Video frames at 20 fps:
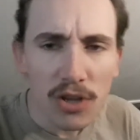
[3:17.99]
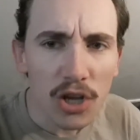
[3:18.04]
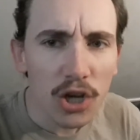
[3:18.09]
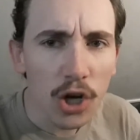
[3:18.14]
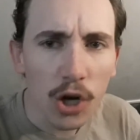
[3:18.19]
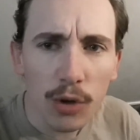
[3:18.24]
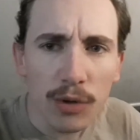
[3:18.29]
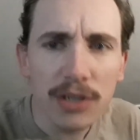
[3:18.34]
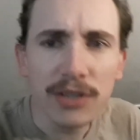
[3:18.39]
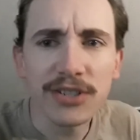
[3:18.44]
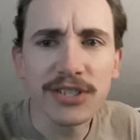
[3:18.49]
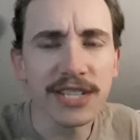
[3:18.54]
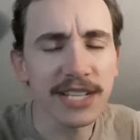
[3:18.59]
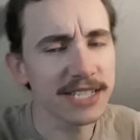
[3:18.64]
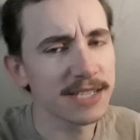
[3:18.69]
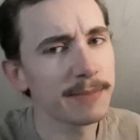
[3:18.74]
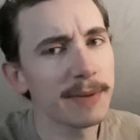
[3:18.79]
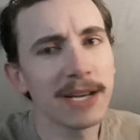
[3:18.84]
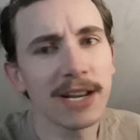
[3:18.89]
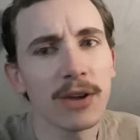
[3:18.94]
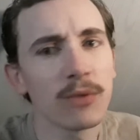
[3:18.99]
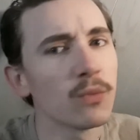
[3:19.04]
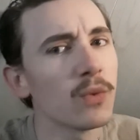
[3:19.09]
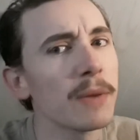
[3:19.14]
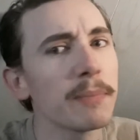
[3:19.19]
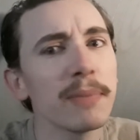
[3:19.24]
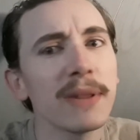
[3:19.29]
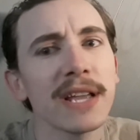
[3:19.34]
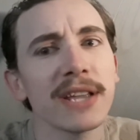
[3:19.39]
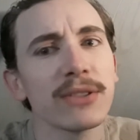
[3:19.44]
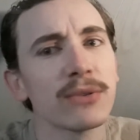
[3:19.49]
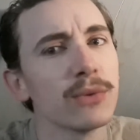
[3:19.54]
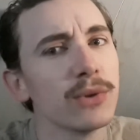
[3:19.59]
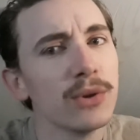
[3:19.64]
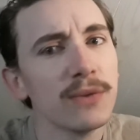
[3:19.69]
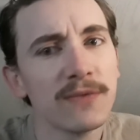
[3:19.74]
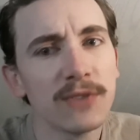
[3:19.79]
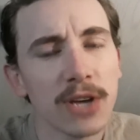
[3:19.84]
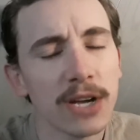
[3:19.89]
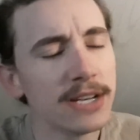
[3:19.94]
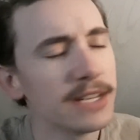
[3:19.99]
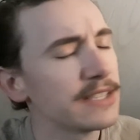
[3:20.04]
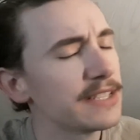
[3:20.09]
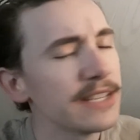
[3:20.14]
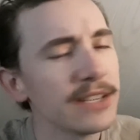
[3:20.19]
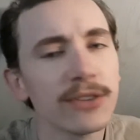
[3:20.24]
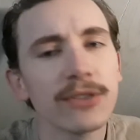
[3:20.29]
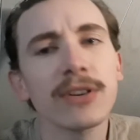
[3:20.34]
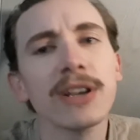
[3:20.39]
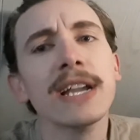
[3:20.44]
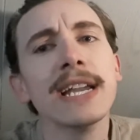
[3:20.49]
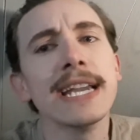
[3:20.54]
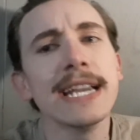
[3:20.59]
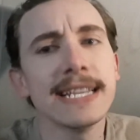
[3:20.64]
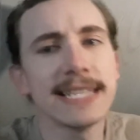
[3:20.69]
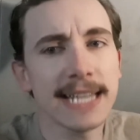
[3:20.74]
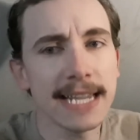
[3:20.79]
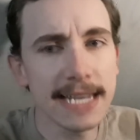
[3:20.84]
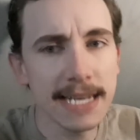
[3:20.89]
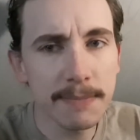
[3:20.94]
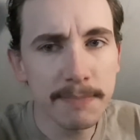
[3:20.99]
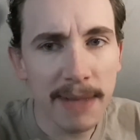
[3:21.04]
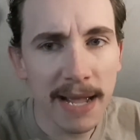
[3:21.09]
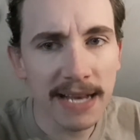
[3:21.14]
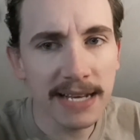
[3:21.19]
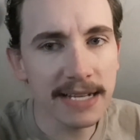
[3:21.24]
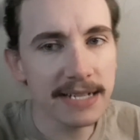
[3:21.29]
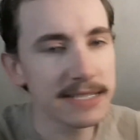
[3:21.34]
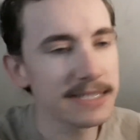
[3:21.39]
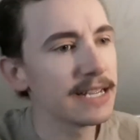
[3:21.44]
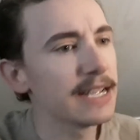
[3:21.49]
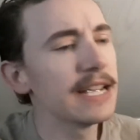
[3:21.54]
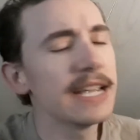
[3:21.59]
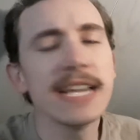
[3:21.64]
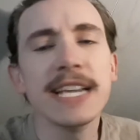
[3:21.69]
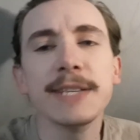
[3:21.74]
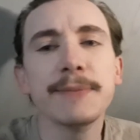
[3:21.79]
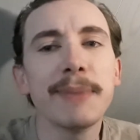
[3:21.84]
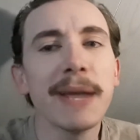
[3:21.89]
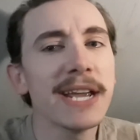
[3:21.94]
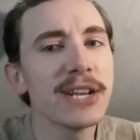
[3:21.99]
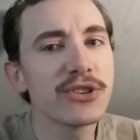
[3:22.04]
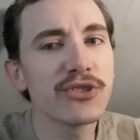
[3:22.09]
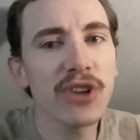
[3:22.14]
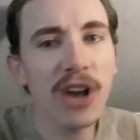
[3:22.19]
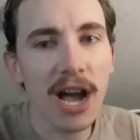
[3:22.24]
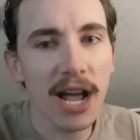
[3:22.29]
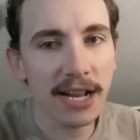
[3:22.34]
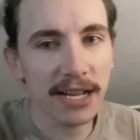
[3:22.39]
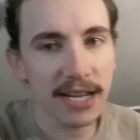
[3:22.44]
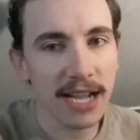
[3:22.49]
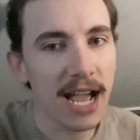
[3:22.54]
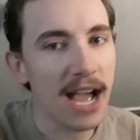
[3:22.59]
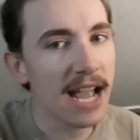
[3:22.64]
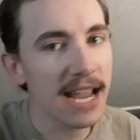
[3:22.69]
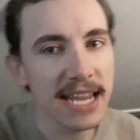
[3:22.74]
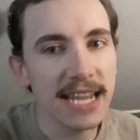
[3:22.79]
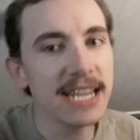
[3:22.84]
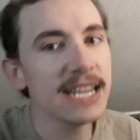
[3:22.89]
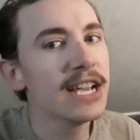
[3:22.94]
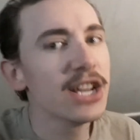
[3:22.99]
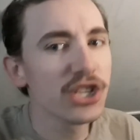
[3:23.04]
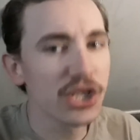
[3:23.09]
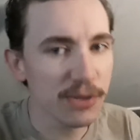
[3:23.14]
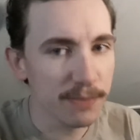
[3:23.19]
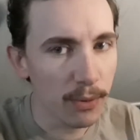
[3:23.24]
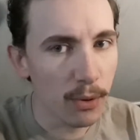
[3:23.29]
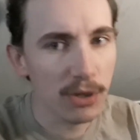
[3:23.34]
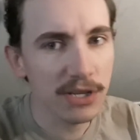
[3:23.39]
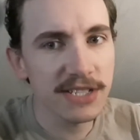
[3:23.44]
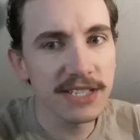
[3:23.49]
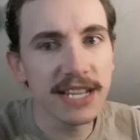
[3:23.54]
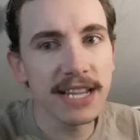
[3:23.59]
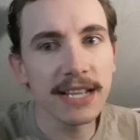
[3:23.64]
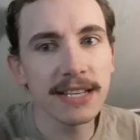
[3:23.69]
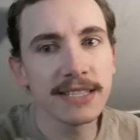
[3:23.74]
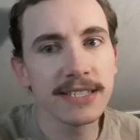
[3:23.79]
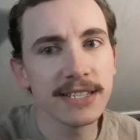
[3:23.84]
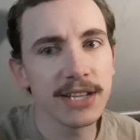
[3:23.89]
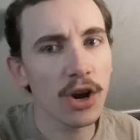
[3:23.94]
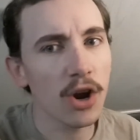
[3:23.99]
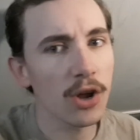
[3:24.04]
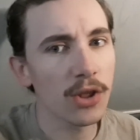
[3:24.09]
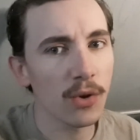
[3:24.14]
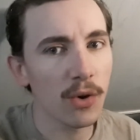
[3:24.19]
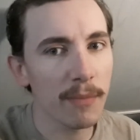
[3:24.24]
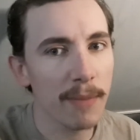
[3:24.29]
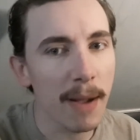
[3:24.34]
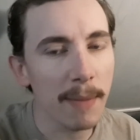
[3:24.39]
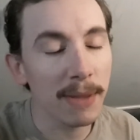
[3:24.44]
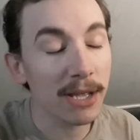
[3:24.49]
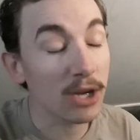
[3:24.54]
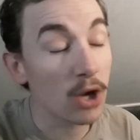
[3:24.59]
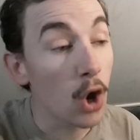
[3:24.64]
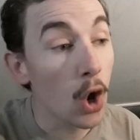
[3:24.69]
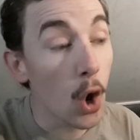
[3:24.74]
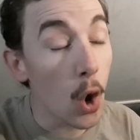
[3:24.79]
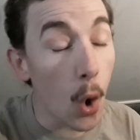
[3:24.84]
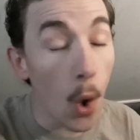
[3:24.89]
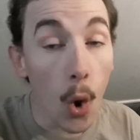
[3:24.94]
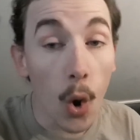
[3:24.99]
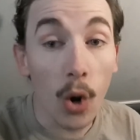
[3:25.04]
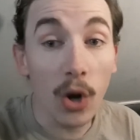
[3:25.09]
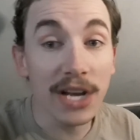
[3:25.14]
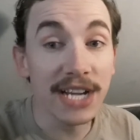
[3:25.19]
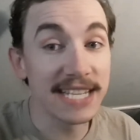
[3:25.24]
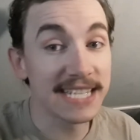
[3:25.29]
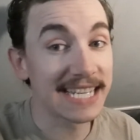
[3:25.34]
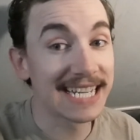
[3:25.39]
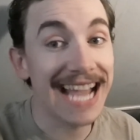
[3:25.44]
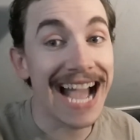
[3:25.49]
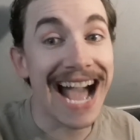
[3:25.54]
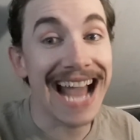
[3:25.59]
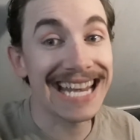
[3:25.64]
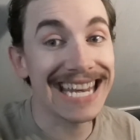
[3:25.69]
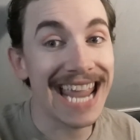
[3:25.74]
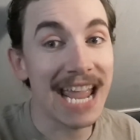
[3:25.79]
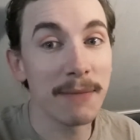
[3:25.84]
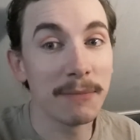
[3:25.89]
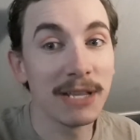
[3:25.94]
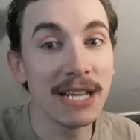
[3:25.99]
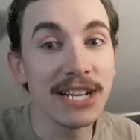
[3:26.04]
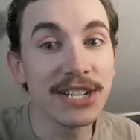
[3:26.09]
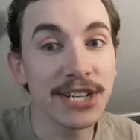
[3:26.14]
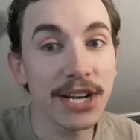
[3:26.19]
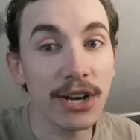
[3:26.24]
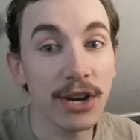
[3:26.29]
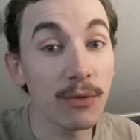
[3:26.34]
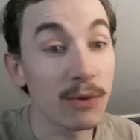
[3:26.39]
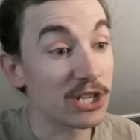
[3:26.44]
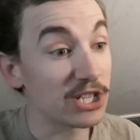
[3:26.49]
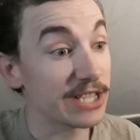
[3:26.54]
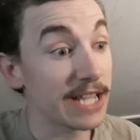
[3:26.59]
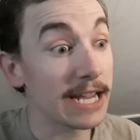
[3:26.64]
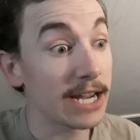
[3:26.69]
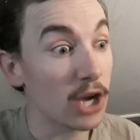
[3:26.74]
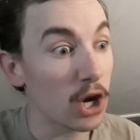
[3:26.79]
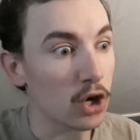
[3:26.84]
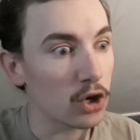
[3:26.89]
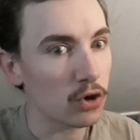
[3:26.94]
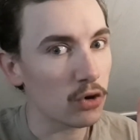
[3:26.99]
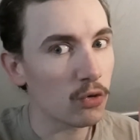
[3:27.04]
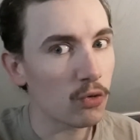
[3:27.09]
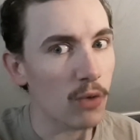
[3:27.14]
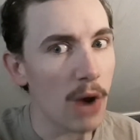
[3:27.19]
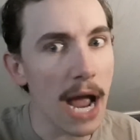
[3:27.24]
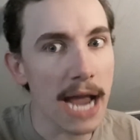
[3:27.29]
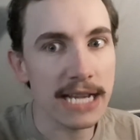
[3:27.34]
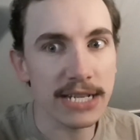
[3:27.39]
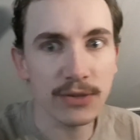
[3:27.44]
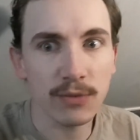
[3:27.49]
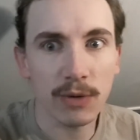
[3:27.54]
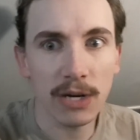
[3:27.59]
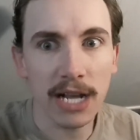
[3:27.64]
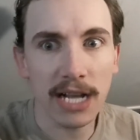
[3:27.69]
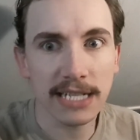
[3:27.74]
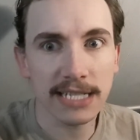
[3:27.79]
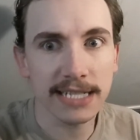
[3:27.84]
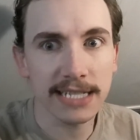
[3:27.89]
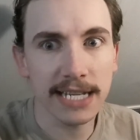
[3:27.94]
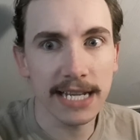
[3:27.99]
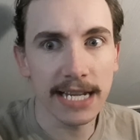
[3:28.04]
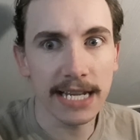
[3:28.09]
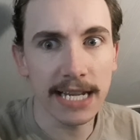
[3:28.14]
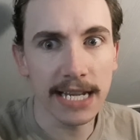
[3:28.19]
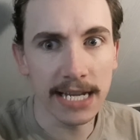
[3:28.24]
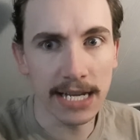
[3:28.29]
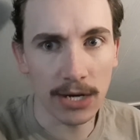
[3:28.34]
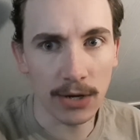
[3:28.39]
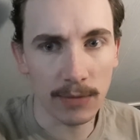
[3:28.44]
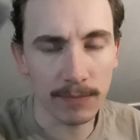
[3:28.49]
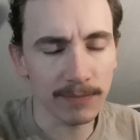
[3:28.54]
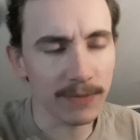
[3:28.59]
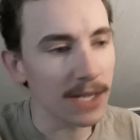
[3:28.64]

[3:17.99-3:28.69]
Courier 6, depending on what playthrough you've done, it's either he's independent, he's patriotic, i.e., supports the NCR and the Republic, or he's a goddamn legionary, which thank Christ we're not seeing here